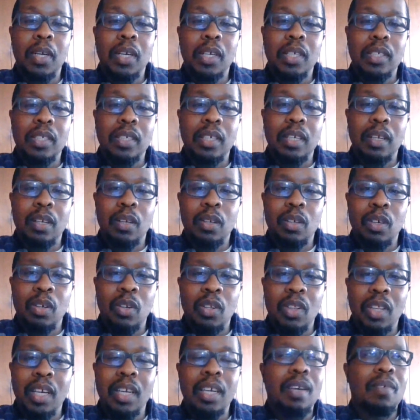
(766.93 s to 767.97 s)
because
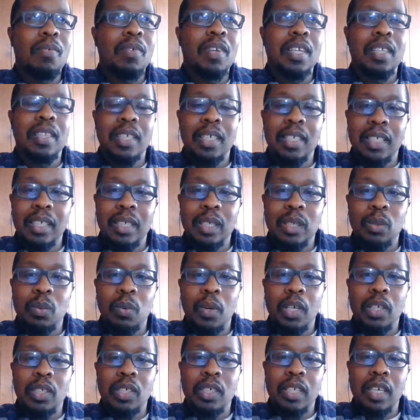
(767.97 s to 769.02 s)
you think even in this
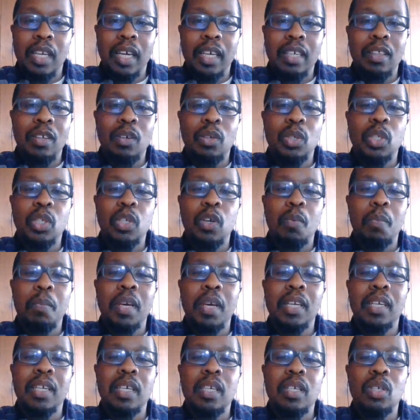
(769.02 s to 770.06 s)
situation, like, there's so
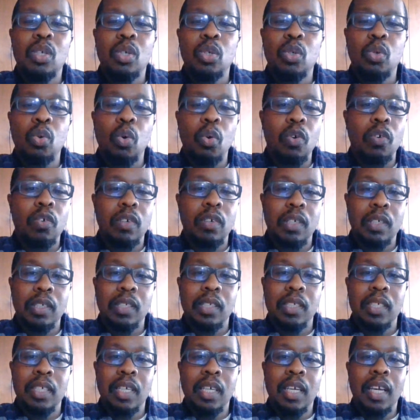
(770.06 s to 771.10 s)
many
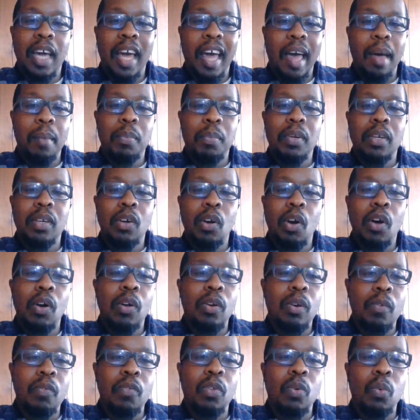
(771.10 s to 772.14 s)
stories happening
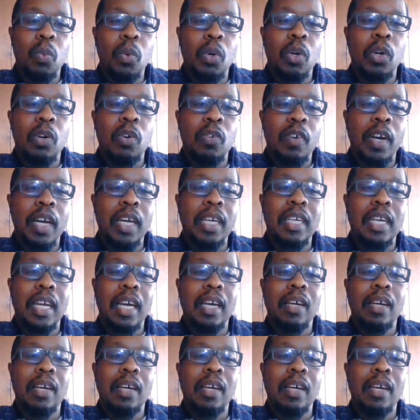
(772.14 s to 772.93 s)
all over the world right